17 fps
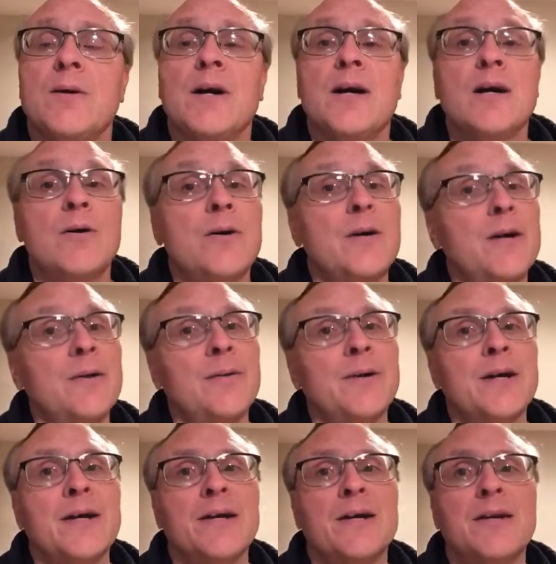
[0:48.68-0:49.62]
got
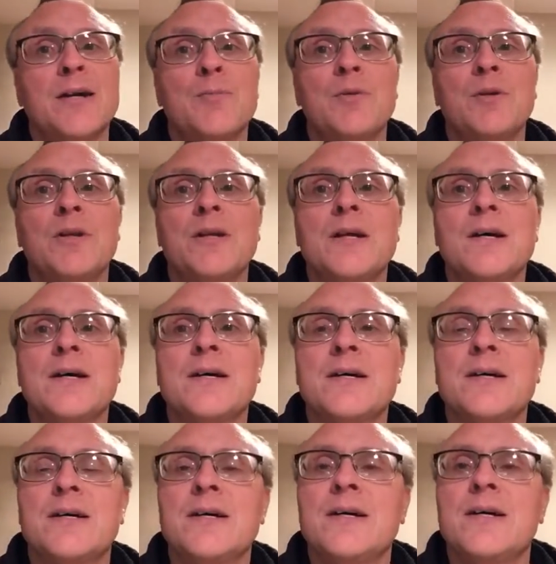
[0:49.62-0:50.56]
a couple
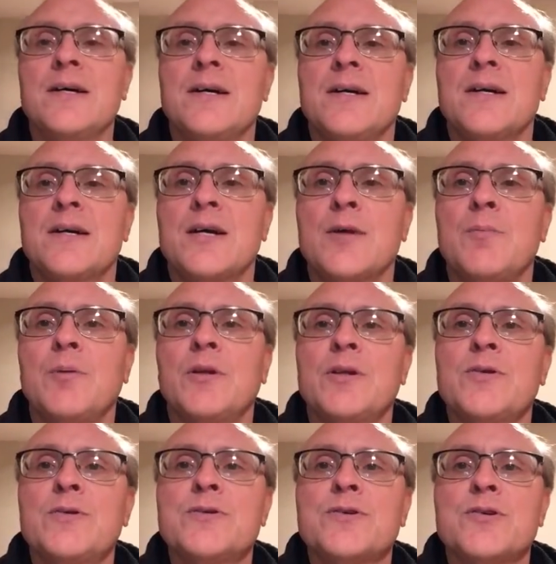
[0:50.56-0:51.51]

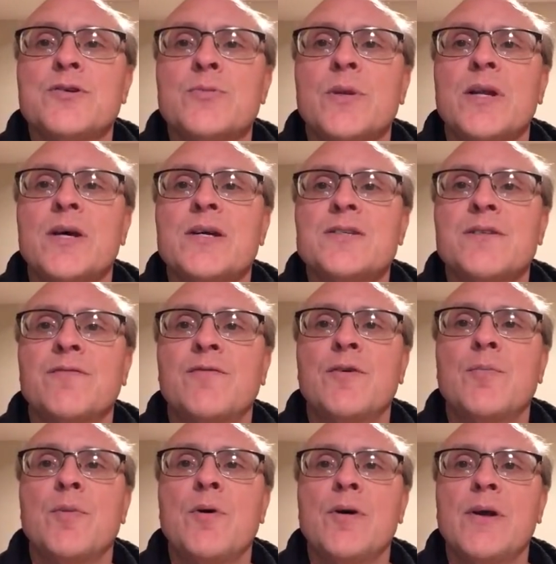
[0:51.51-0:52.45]
losers. We lost the
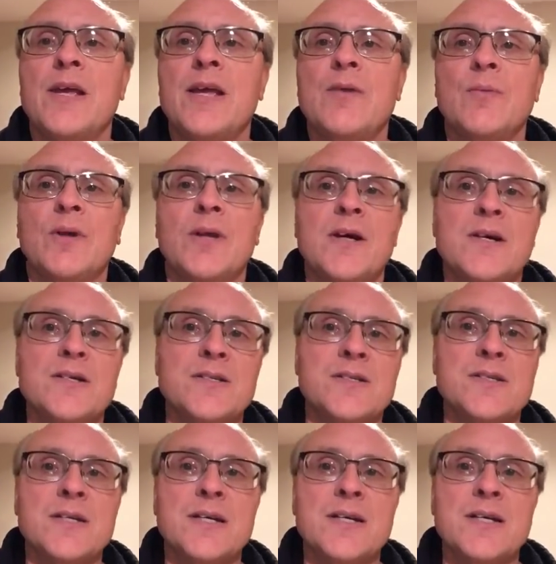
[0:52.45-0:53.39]
football game. We
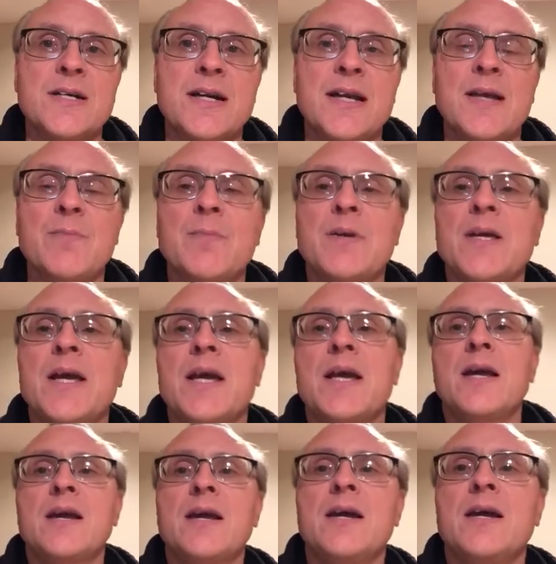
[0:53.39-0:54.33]
lost
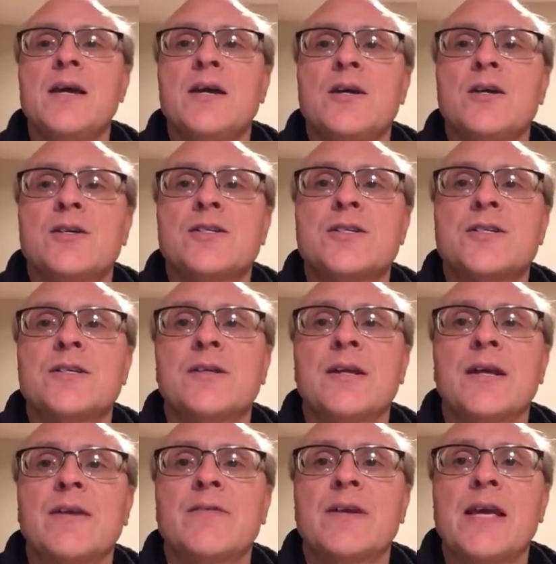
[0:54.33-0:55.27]
NBA. Still
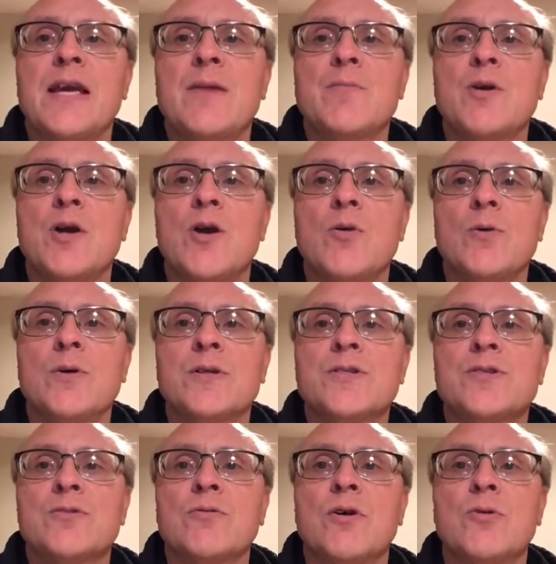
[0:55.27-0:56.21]
have a game going.
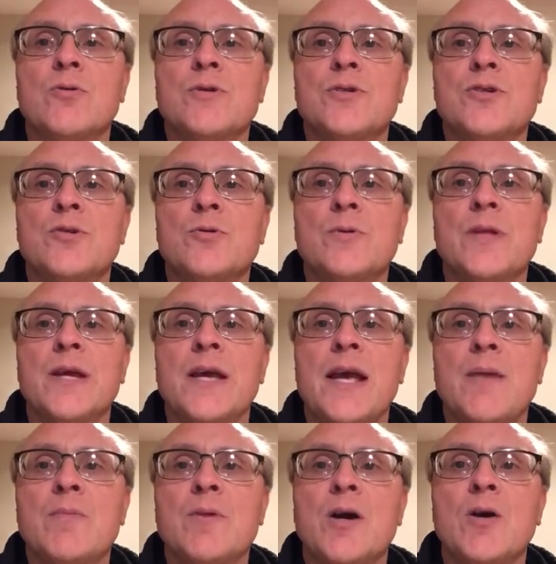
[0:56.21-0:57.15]
So 0-2 with a
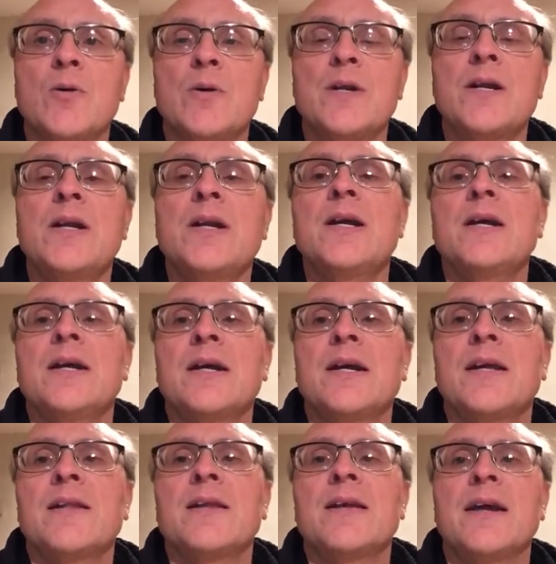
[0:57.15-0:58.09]
game going.
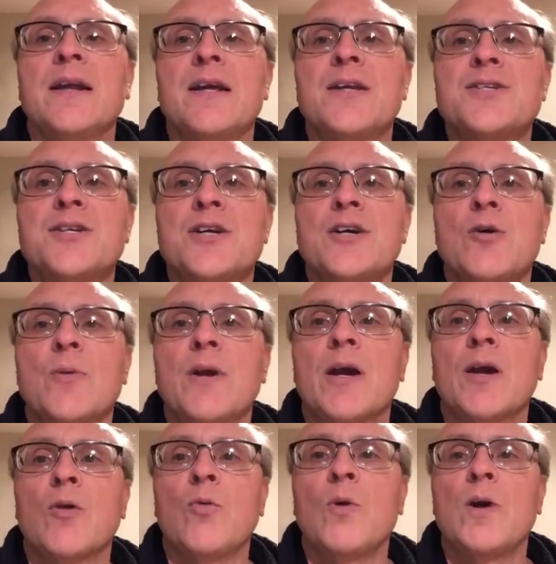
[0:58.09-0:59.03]
In the NHL, we
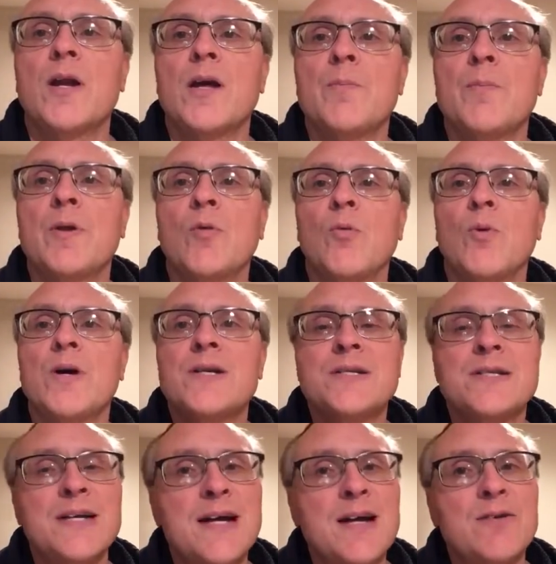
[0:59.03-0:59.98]
are one up and
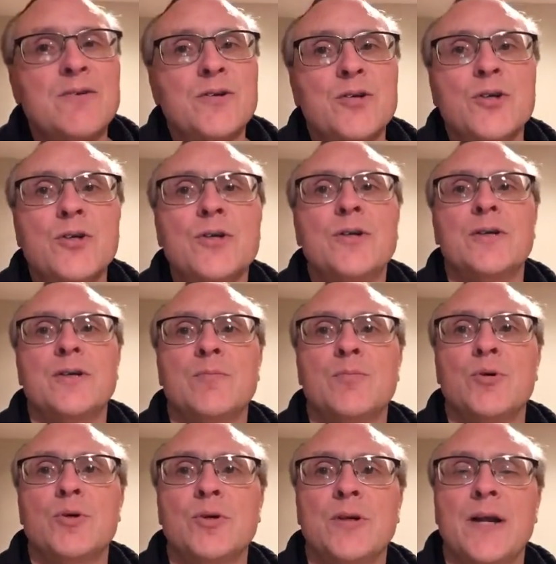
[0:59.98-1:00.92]
one down. Couldn't
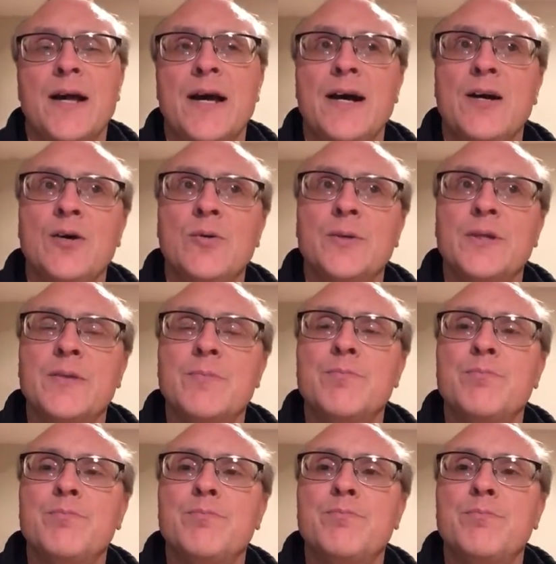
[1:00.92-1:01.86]
pull it out
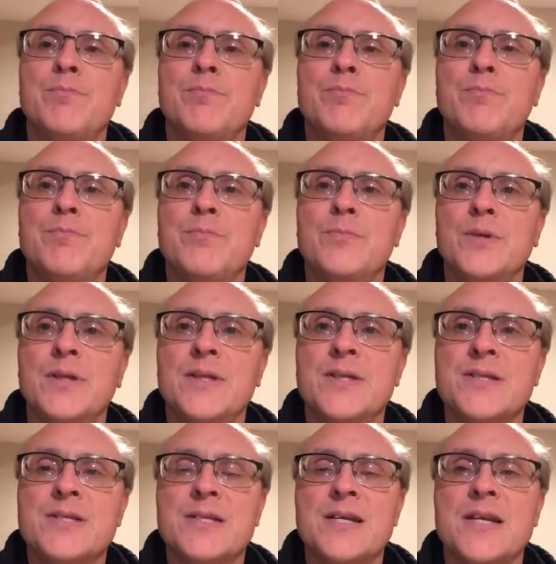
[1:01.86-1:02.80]
with
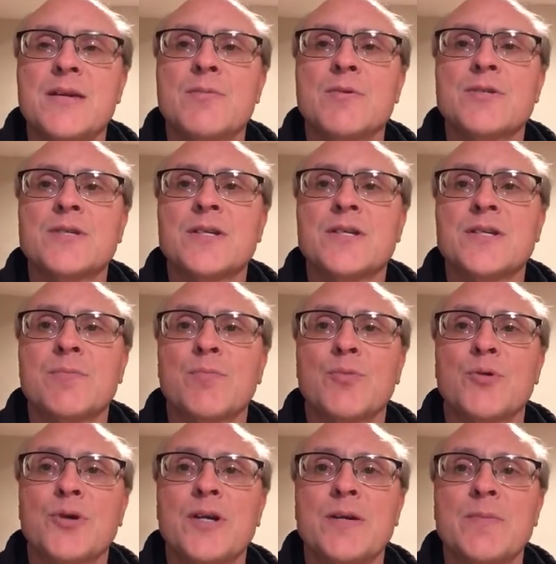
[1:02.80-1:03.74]
the Sabres as a
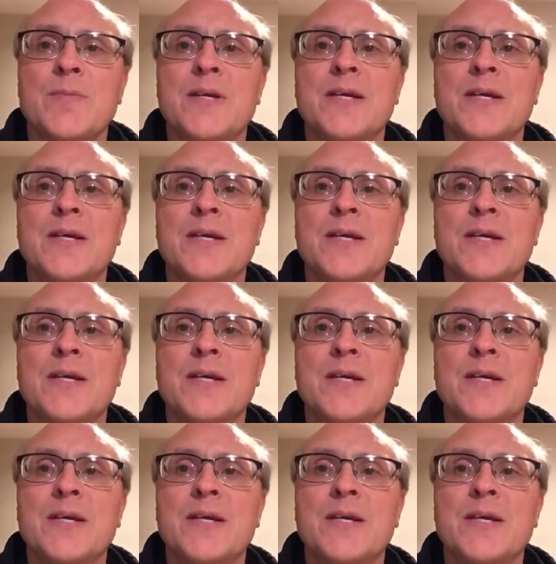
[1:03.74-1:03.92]
pretty